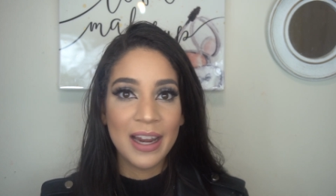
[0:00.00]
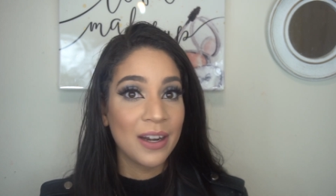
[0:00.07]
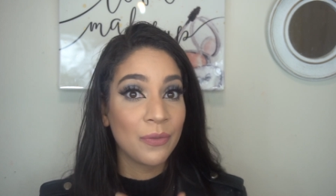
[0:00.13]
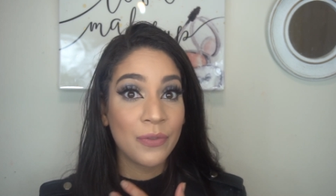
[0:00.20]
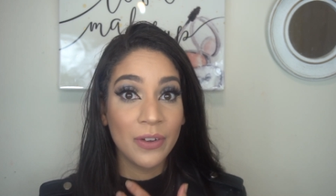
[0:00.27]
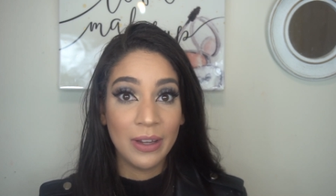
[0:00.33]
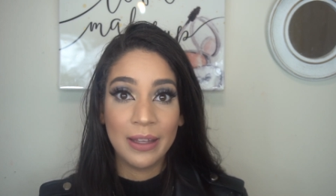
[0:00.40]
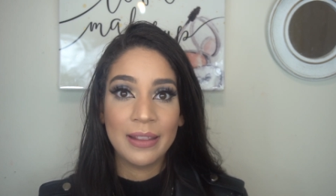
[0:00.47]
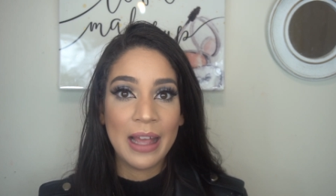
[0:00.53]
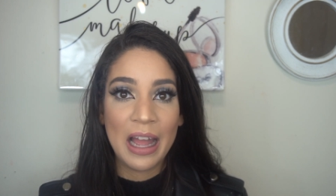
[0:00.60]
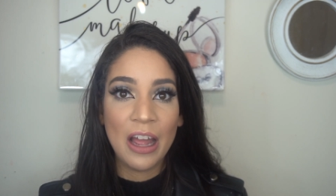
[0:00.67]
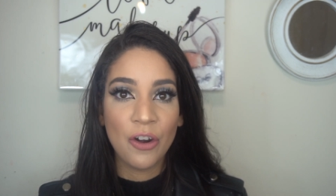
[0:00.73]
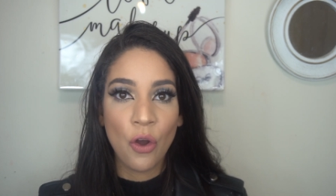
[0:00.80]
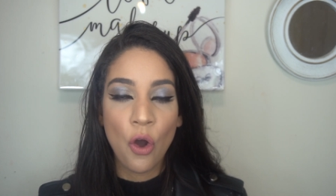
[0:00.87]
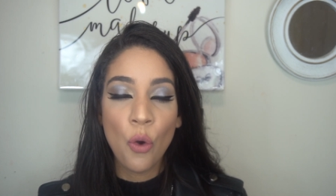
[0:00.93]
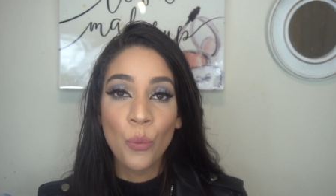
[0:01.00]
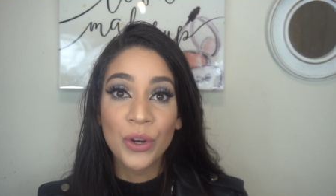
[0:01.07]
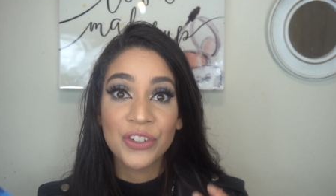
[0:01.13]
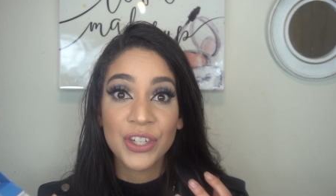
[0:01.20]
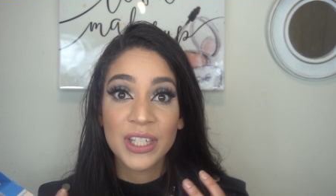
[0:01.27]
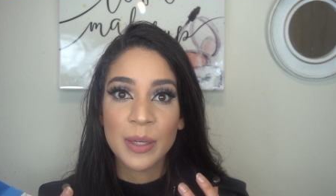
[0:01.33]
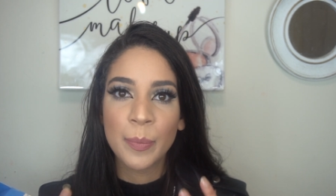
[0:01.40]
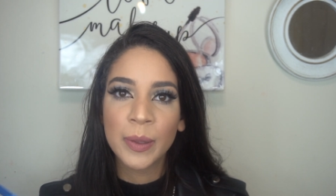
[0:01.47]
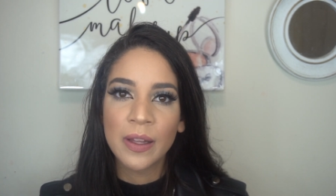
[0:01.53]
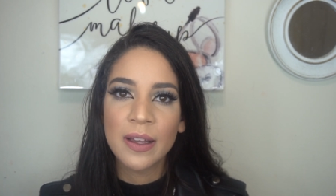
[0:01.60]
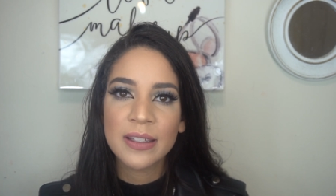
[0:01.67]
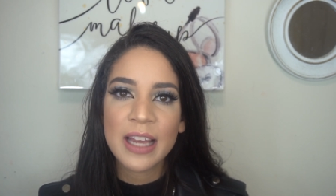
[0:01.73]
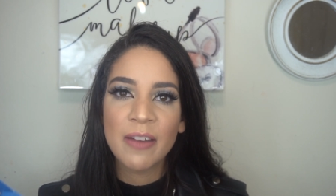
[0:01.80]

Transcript: I didn't feel like that at all, which is a plus.